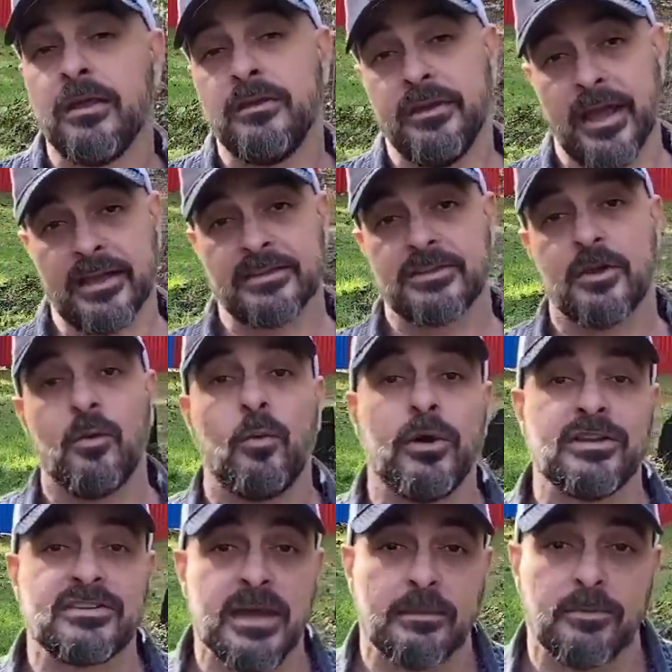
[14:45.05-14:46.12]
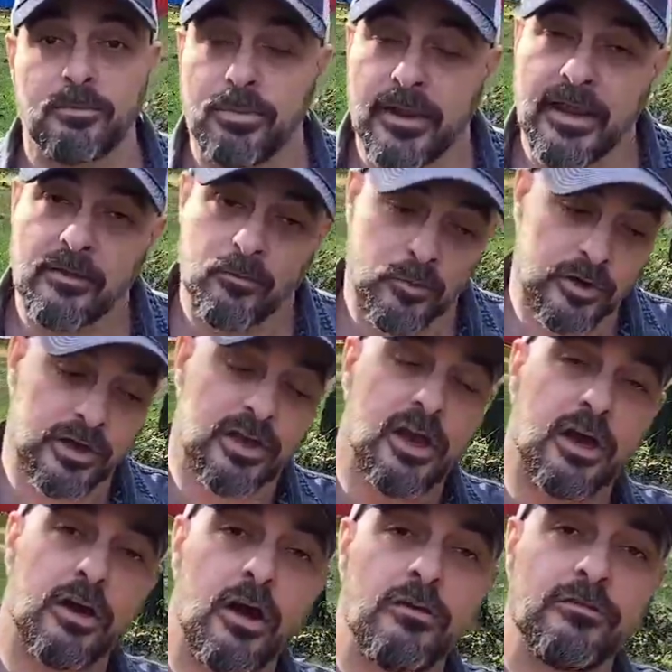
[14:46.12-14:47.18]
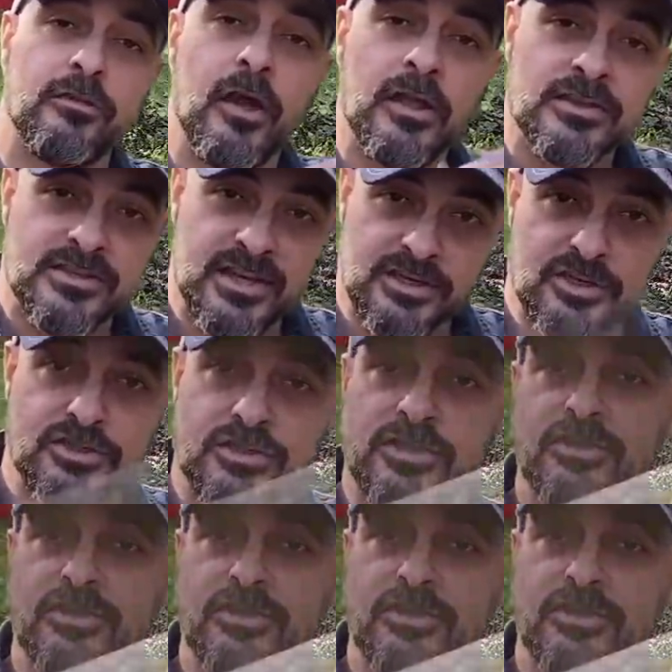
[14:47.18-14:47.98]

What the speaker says: Next, when it's time to plant, we're going to cut off sections of the